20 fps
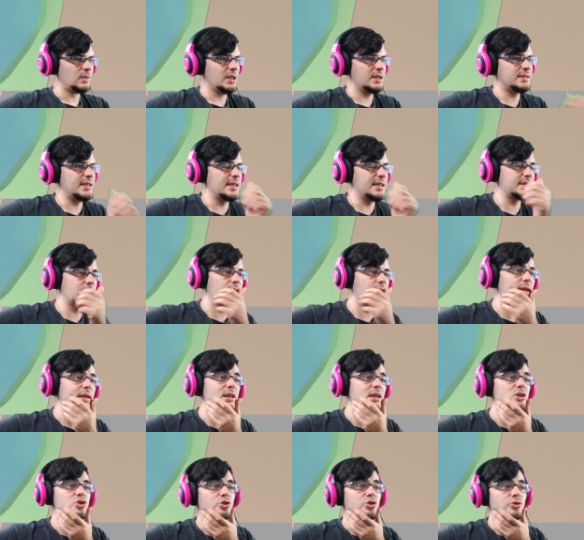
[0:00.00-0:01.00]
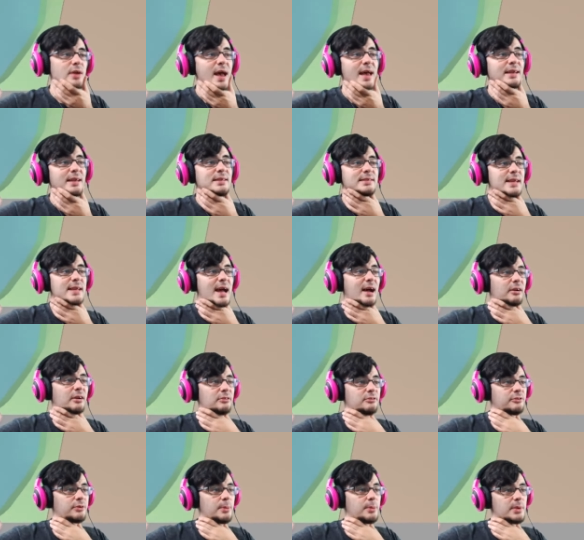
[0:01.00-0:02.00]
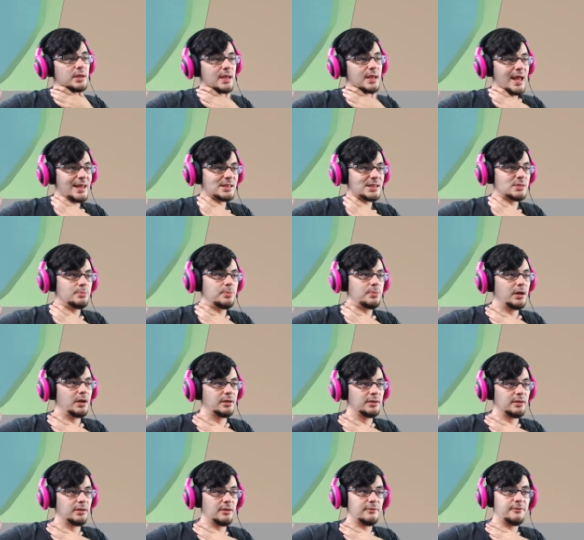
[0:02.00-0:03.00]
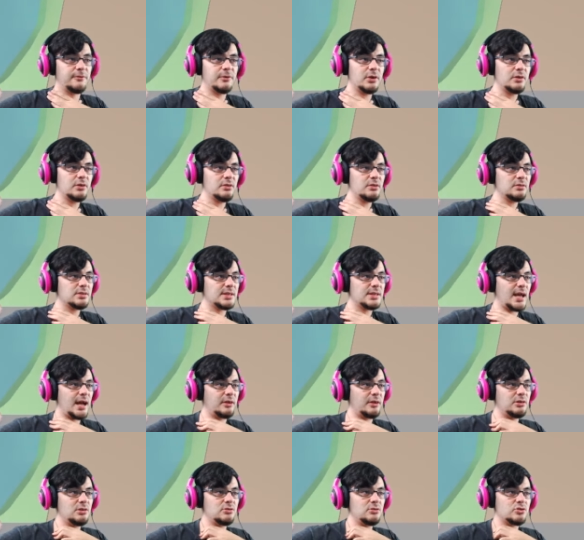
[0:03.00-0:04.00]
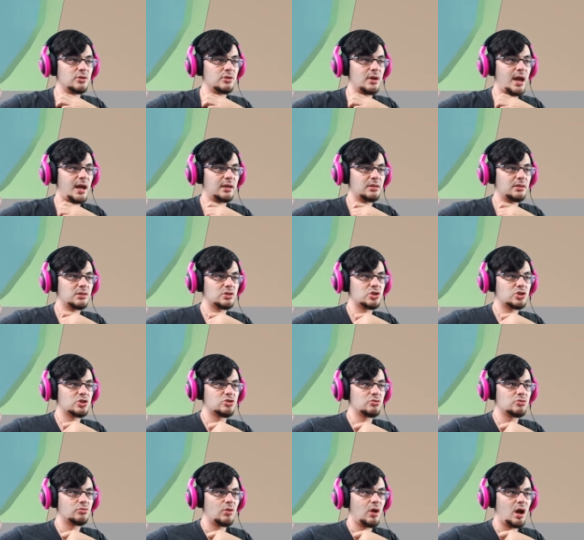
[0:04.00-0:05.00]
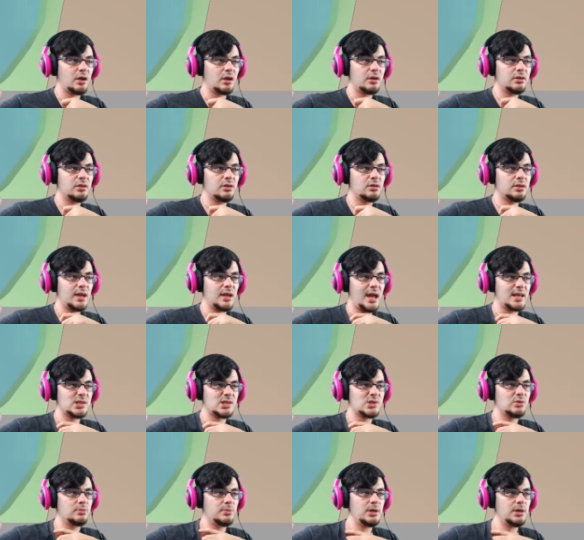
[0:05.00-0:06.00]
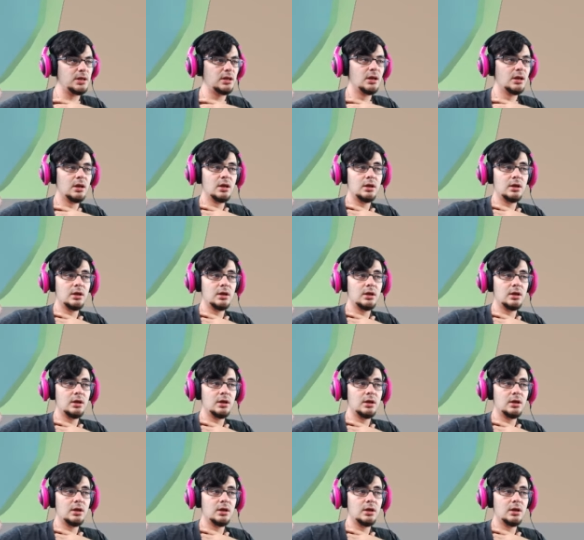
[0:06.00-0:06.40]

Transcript: It says click and drag down from the cast button. The further down you drag, the stronger your cast will be.